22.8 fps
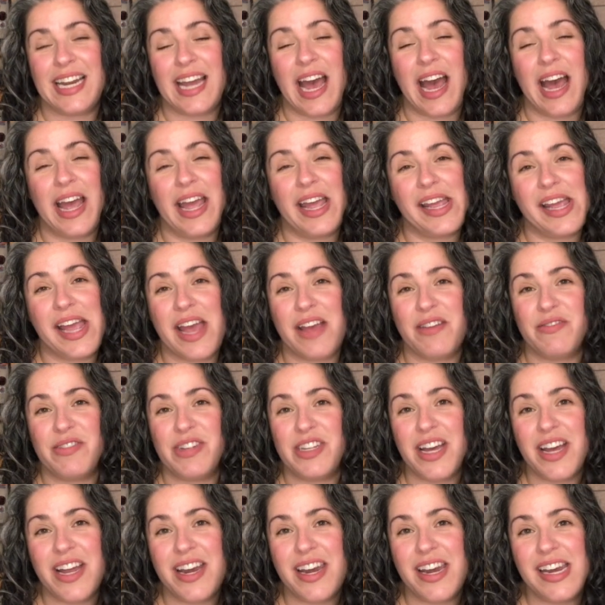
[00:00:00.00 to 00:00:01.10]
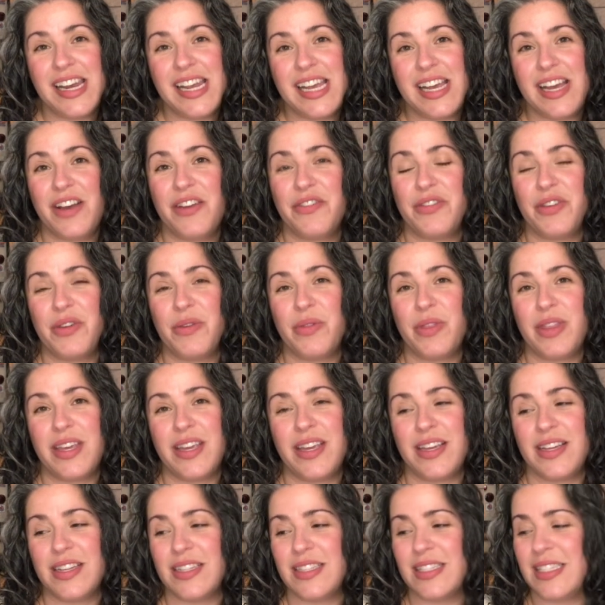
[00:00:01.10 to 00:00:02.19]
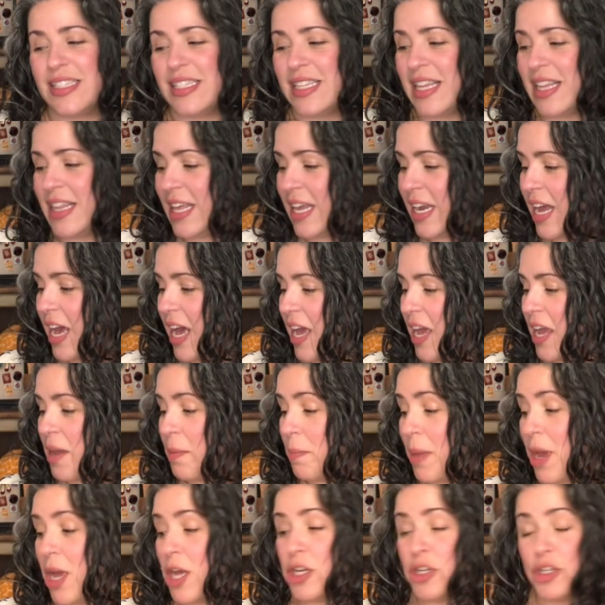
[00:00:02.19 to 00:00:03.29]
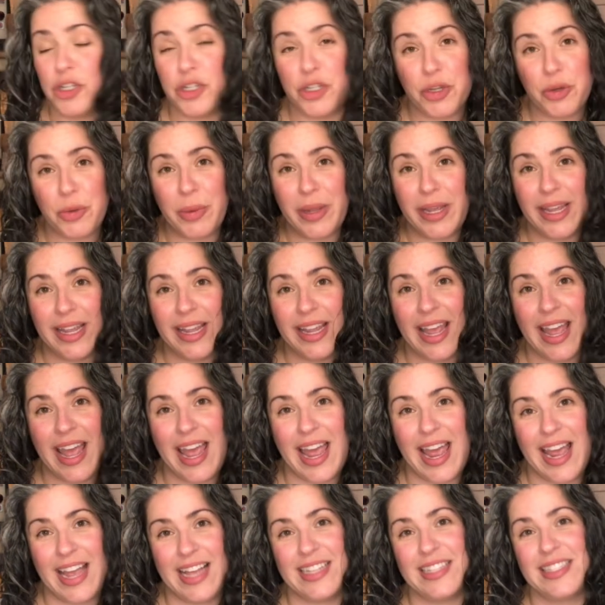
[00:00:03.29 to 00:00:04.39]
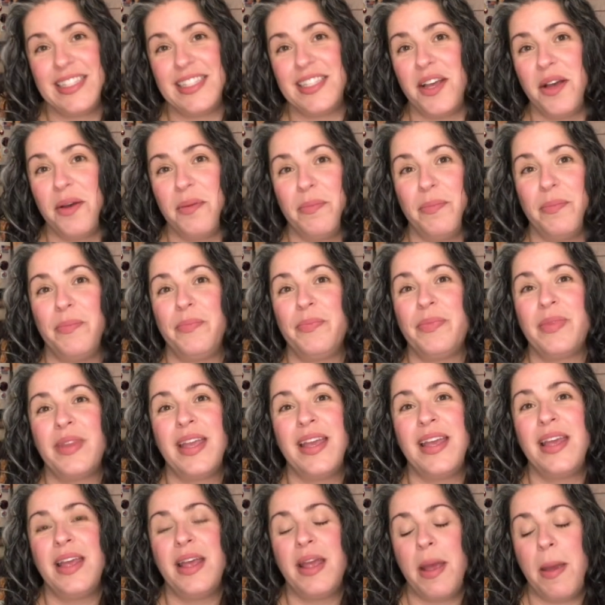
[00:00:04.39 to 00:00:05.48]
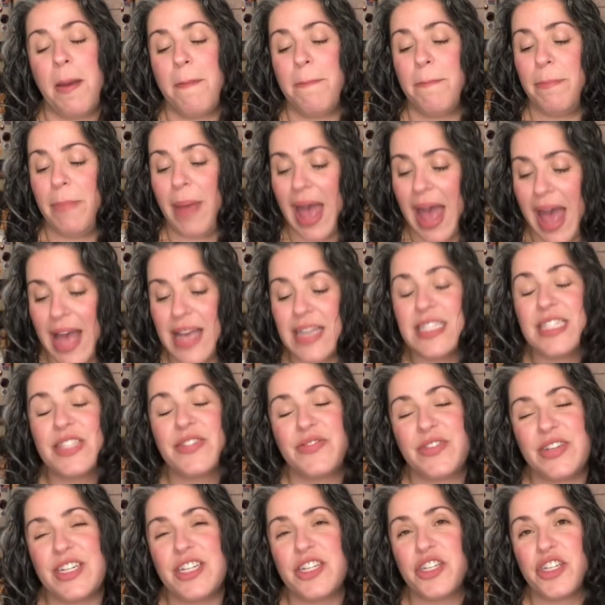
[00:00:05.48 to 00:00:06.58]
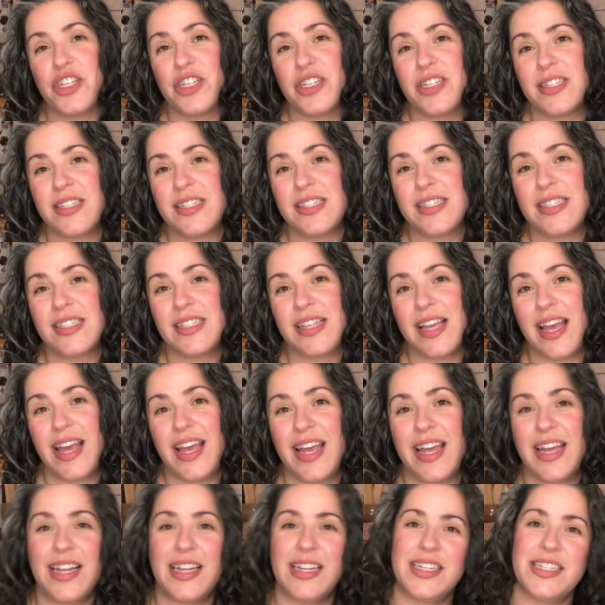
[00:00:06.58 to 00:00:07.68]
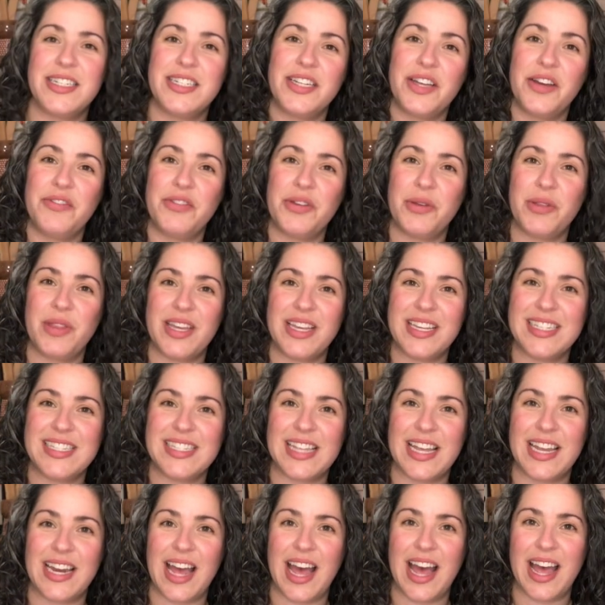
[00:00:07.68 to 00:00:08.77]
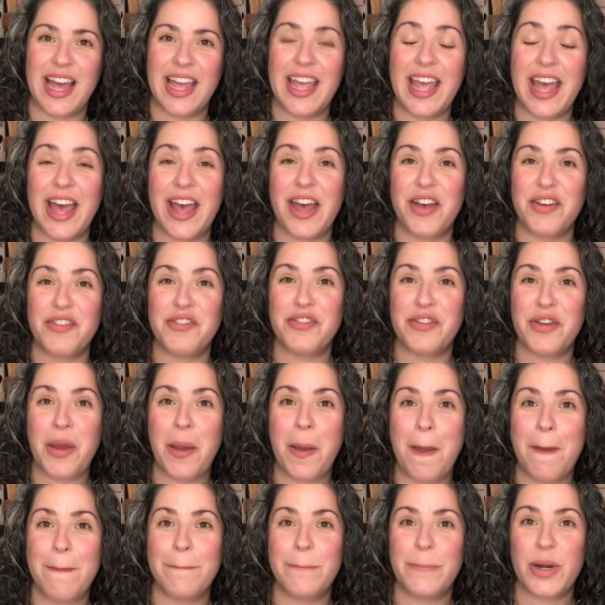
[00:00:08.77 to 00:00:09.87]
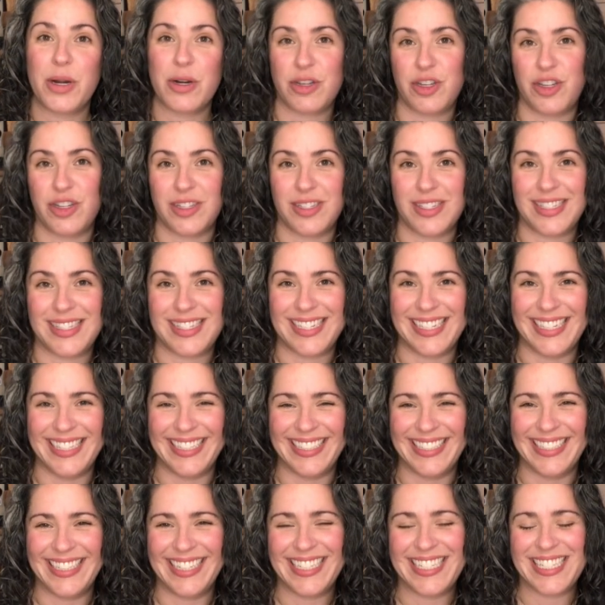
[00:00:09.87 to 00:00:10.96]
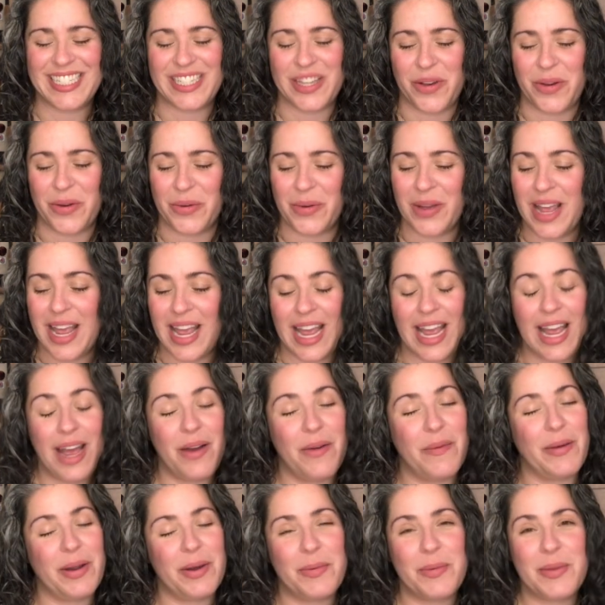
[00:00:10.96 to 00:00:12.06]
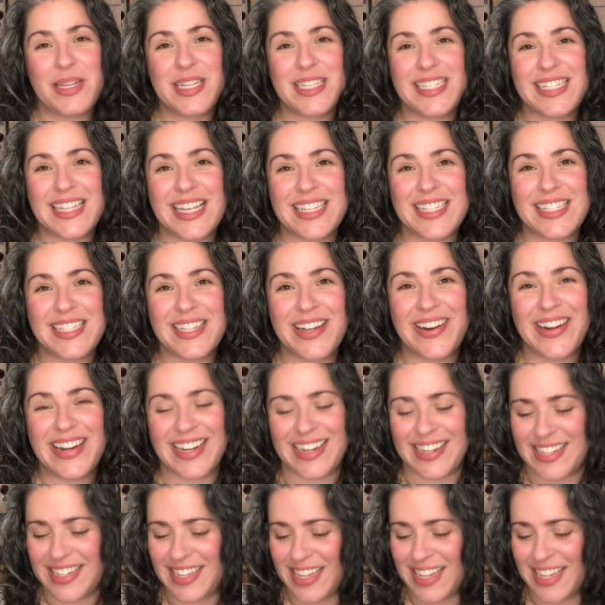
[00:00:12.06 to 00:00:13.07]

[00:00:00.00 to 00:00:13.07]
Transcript: I have done, a few things that I'm doing, some past finishes, and a few things that I have purchased. So why don't we just get started?